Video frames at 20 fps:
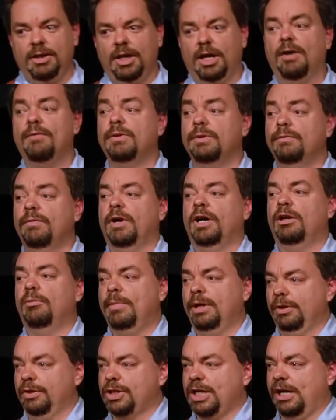of
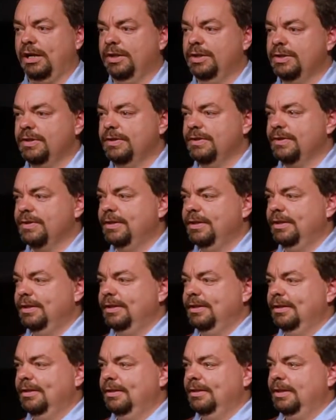environmental challenges
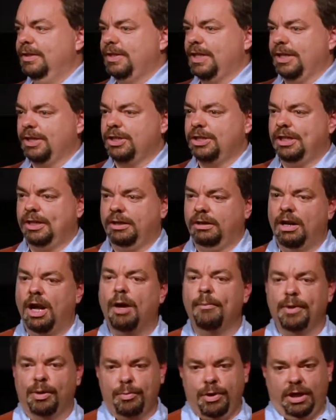is actually
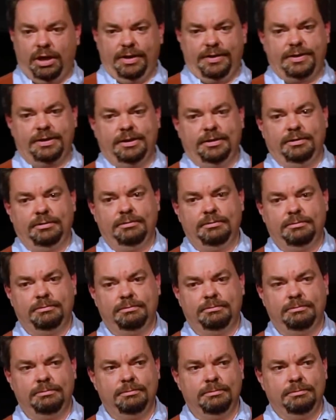economic policy.
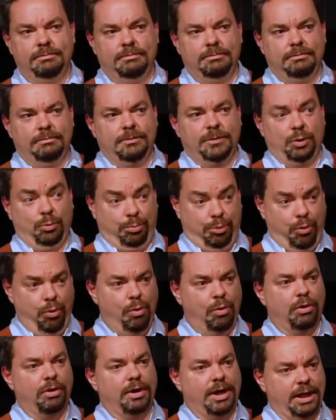So
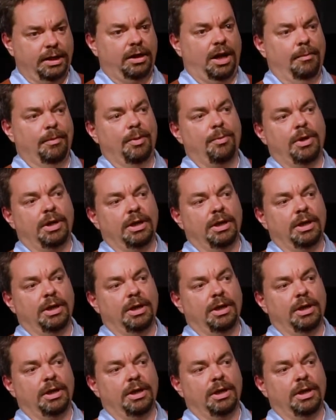poor economic